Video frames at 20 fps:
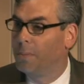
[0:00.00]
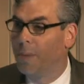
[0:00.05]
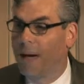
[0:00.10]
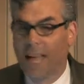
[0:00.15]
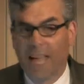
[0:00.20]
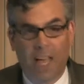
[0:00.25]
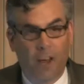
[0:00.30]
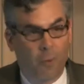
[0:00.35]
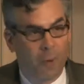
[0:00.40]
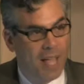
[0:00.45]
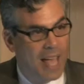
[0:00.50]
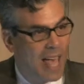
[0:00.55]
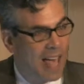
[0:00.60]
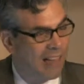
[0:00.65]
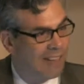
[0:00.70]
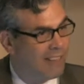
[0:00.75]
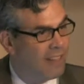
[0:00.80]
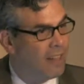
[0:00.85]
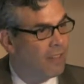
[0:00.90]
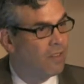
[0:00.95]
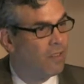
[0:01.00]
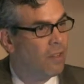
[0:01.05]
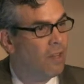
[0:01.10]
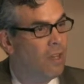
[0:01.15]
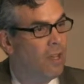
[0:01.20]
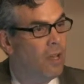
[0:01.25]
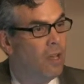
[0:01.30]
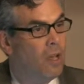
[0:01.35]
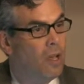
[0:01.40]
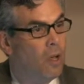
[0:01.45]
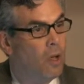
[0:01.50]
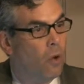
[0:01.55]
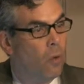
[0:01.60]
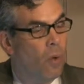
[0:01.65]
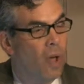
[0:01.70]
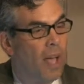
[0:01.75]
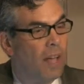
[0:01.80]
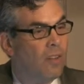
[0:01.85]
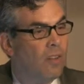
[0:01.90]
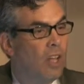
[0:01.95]
by Henry Hazlitt,
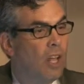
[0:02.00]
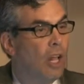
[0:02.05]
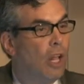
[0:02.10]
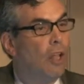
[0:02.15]
right?